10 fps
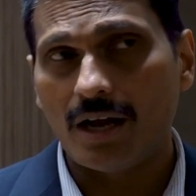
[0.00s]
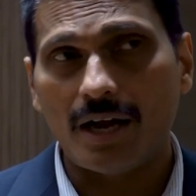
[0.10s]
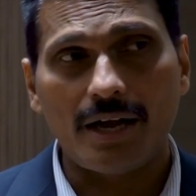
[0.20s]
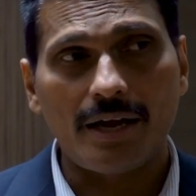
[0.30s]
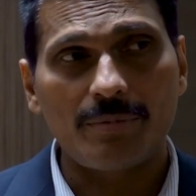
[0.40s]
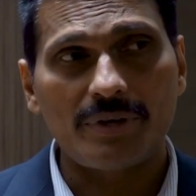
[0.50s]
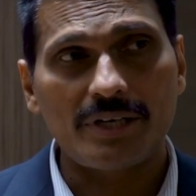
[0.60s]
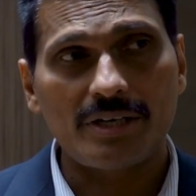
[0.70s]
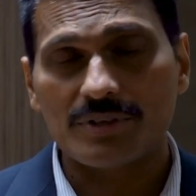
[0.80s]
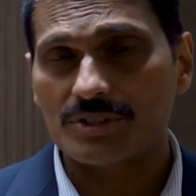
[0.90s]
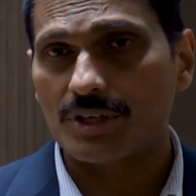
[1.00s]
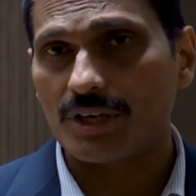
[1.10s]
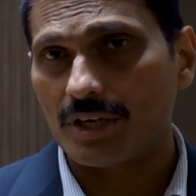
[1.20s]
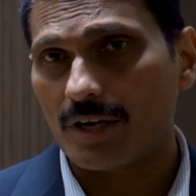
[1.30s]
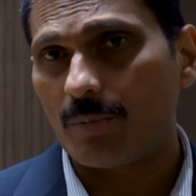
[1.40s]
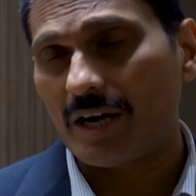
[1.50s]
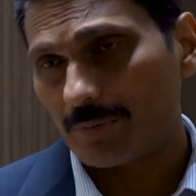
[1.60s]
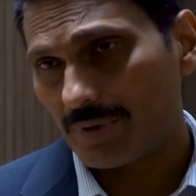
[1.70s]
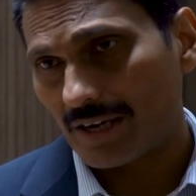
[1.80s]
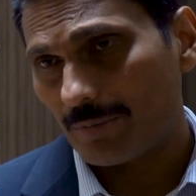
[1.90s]
I am an investor in
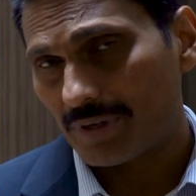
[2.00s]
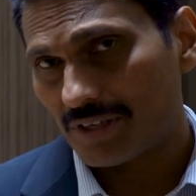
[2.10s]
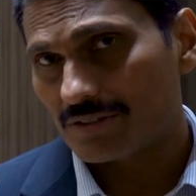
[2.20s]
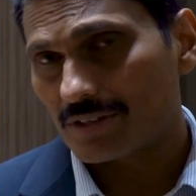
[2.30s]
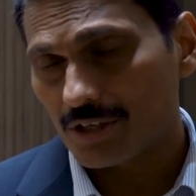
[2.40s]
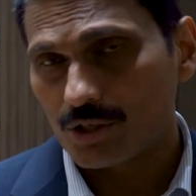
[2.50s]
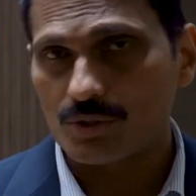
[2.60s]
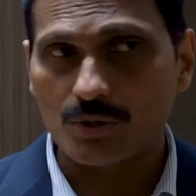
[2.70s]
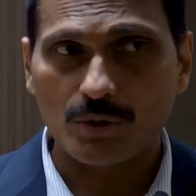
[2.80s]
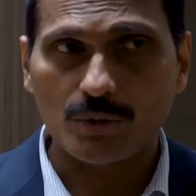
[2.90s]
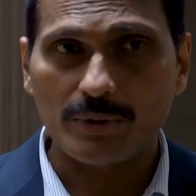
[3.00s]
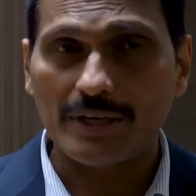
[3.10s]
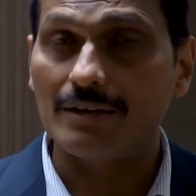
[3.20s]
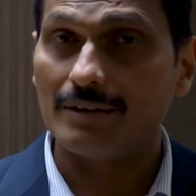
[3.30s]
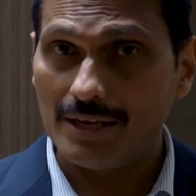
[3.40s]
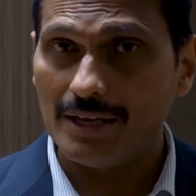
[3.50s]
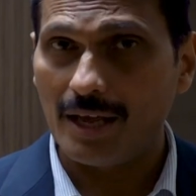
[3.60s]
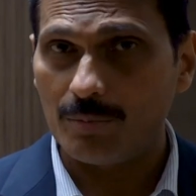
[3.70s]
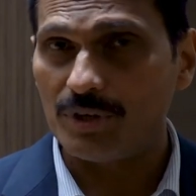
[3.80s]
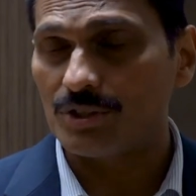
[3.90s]
multiple companies. So it really
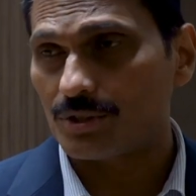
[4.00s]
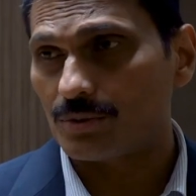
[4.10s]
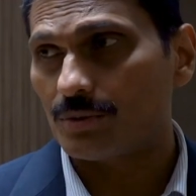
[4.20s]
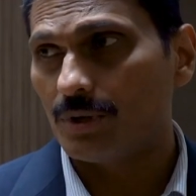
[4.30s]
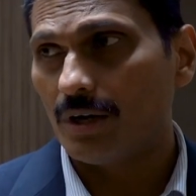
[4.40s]
helped me to